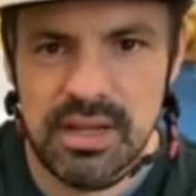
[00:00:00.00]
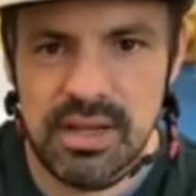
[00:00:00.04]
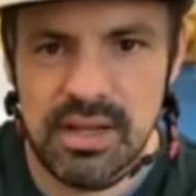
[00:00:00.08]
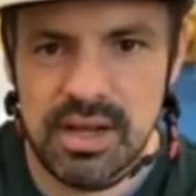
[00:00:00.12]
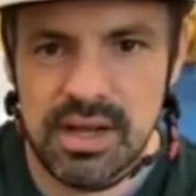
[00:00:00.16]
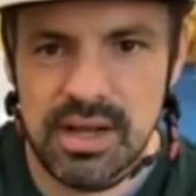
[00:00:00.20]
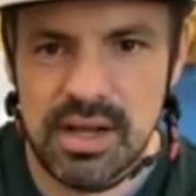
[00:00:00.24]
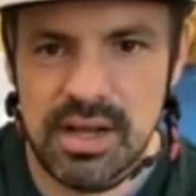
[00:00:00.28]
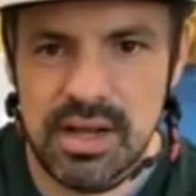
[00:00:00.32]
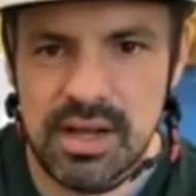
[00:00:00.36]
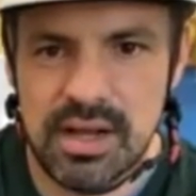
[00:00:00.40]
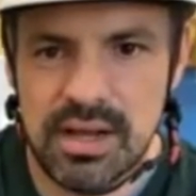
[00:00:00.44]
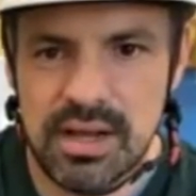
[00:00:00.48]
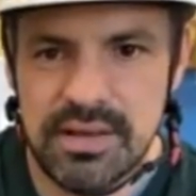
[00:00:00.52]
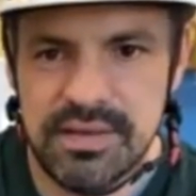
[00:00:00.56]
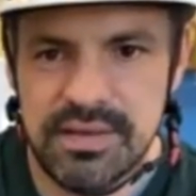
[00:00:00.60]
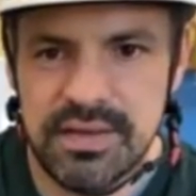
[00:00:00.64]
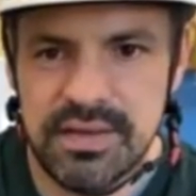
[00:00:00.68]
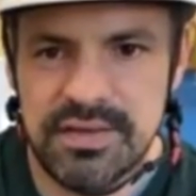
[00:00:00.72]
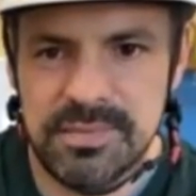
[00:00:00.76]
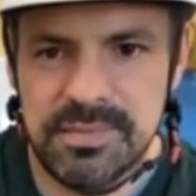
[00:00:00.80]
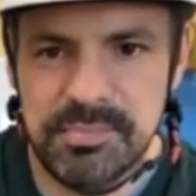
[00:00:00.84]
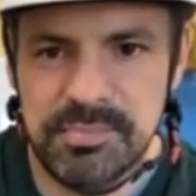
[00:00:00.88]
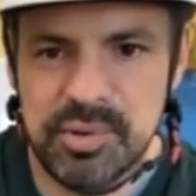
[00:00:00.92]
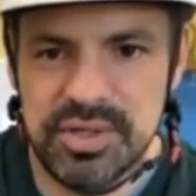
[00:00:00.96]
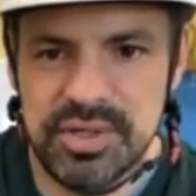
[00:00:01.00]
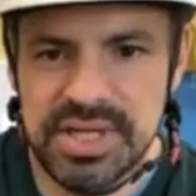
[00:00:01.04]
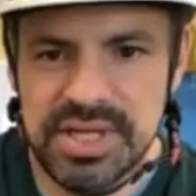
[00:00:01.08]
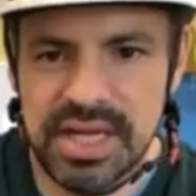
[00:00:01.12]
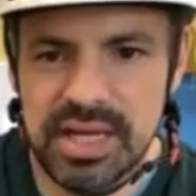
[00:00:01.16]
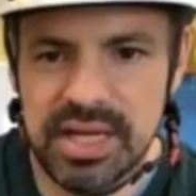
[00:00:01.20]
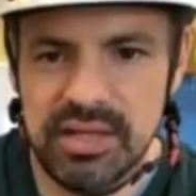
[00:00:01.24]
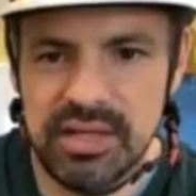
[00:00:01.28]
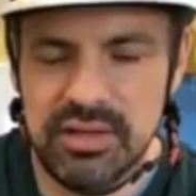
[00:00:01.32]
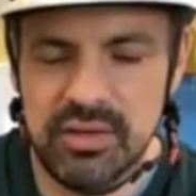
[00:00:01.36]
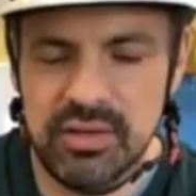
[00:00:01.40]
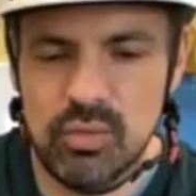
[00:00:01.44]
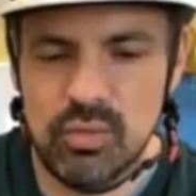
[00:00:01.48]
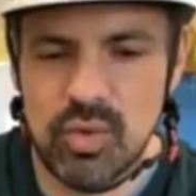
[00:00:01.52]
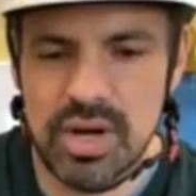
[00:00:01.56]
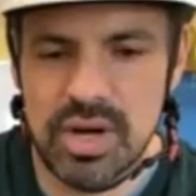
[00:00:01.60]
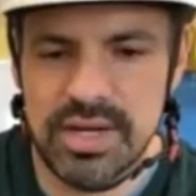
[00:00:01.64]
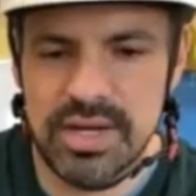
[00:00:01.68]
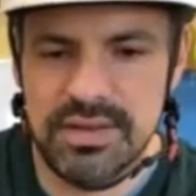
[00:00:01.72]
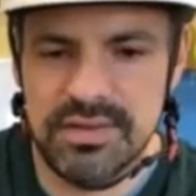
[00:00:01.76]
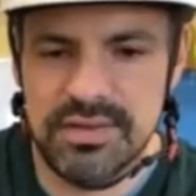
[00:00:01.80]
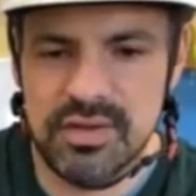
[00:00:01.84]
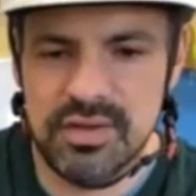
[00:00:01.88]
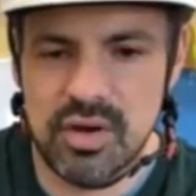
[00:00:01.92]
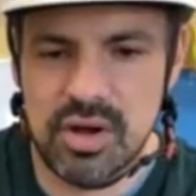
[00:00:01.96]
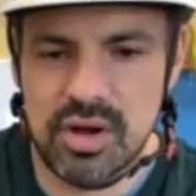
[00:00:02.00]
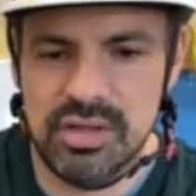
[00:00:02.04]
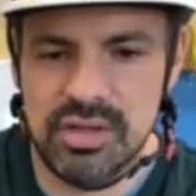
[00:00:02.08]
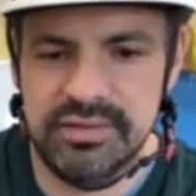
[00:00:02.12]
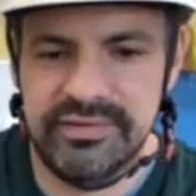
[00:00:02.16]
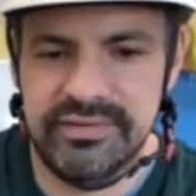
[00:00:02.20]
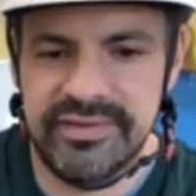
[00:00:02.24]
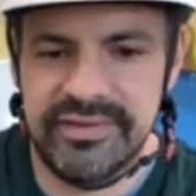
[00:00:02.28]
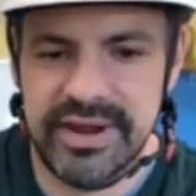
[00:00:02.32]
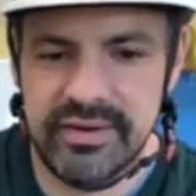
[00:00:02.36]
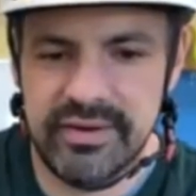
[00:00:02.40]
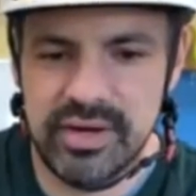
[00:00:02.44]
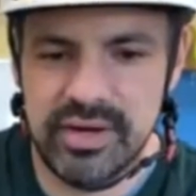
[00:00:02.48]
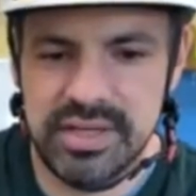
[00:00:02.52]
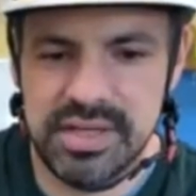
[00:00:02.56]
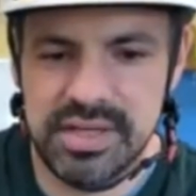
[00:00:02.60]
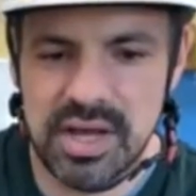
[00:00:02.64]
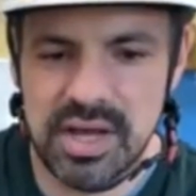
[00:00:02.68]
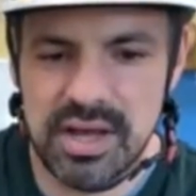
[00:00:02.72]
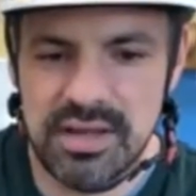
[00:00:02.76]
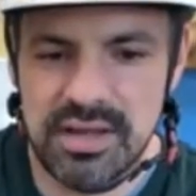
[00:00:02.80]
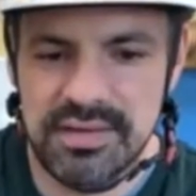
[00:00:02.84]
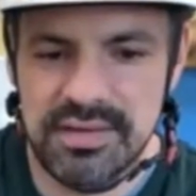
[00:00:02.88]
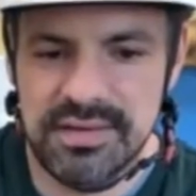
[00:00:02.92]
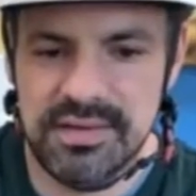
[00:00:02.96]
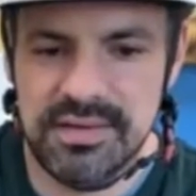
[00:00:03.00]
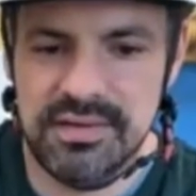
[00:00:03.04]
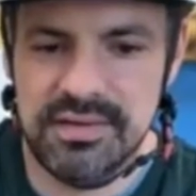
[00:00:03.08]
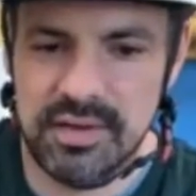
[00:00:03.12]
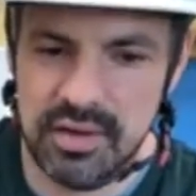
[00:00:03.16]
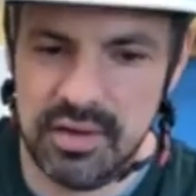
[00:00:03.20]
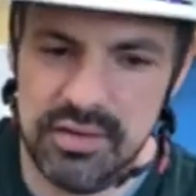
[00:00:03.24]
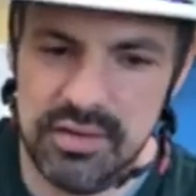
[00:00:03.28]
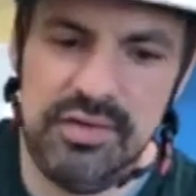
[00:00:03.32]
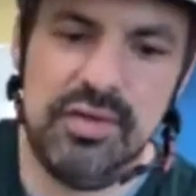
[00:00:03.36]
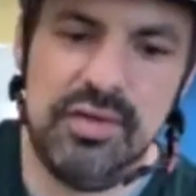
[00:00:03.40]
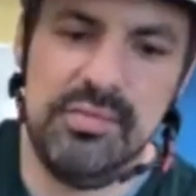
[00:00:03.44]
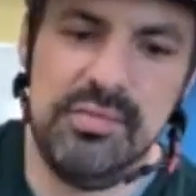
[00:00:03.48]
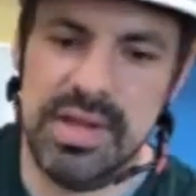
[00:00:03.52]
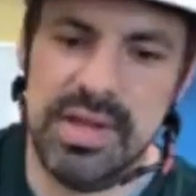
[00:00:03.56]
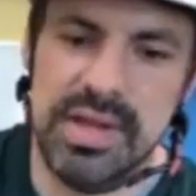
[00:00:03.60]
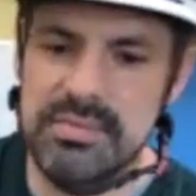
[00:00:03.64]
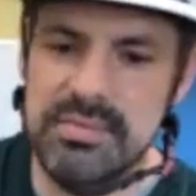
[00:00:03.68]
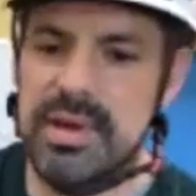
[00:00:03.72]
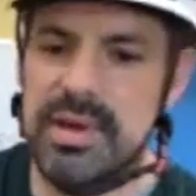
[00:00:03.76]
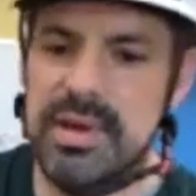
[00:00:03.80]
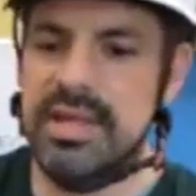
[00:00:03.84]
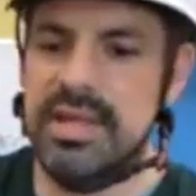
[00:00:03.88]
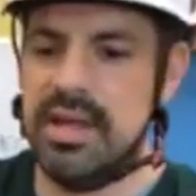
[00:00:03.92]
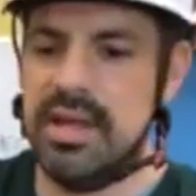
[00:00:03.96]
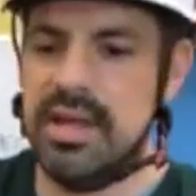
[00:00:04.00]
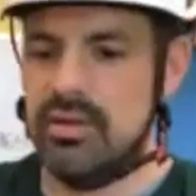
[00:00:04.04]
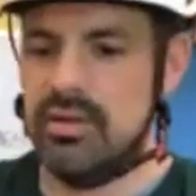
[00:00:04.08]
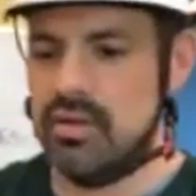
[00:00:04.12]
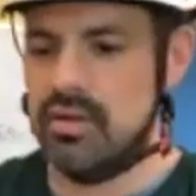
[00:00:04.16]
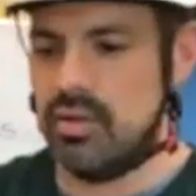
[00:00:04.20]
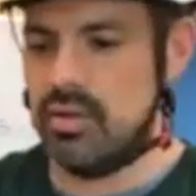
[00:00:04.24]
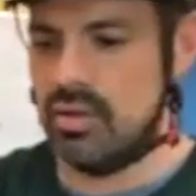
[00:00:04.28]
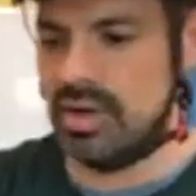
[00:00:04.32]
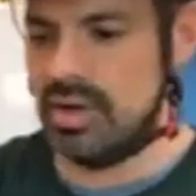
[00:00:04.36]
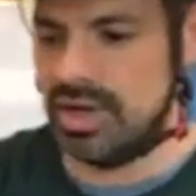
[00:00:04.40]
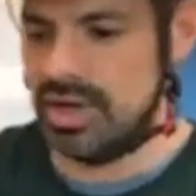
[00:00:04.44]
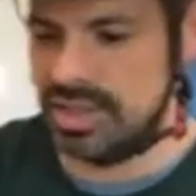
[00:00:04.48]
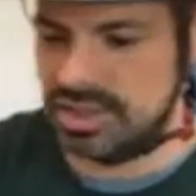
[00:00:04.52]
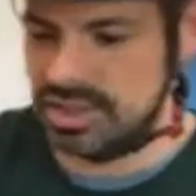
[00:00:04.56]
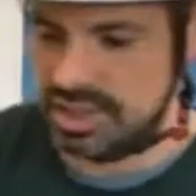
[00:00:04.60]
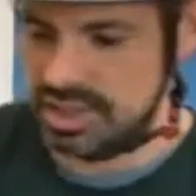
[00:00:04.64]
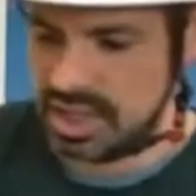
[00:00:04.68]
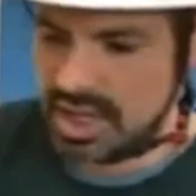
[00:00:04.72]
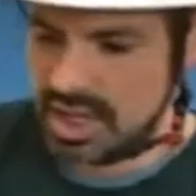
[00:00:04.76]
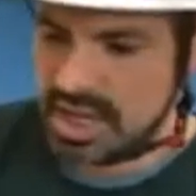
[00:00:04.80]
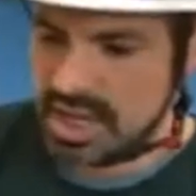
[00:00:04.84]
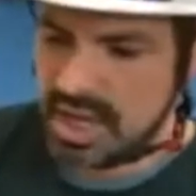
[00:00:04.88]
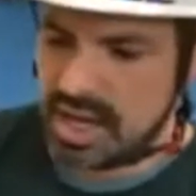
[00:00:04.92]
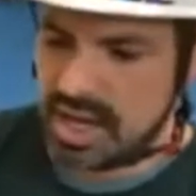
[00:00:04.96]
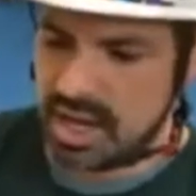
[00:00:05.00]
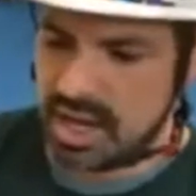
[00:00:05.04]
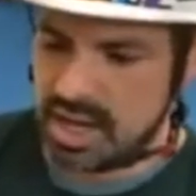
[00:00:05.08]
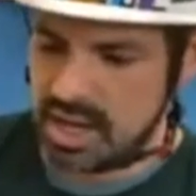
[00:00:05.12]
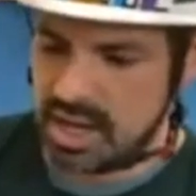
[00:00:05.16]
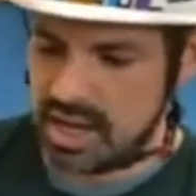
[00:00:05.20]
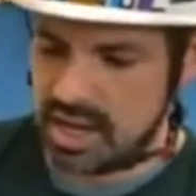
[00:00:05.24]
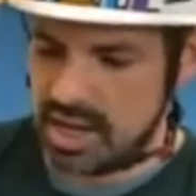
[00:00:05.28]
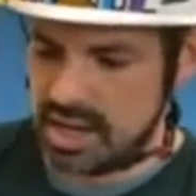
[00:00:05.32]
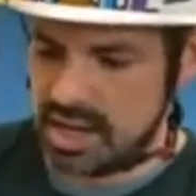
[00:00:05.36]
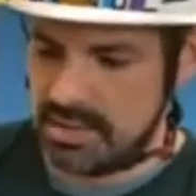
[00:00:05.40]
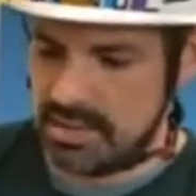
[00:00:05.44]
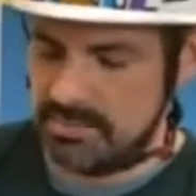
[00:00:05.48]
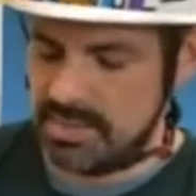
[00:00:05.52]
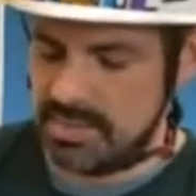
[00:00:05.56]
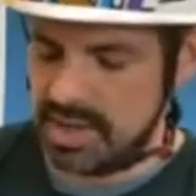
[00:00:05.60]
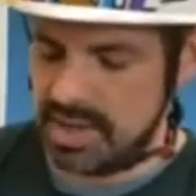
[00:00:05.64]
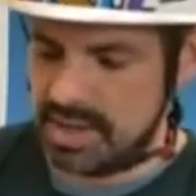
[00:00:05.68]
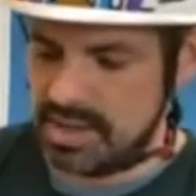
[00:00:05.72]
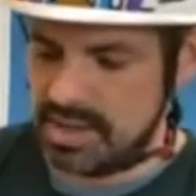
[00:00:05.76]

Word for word: Uh, this particular one is called Veritas. It's also made by Yale Cordage. Um,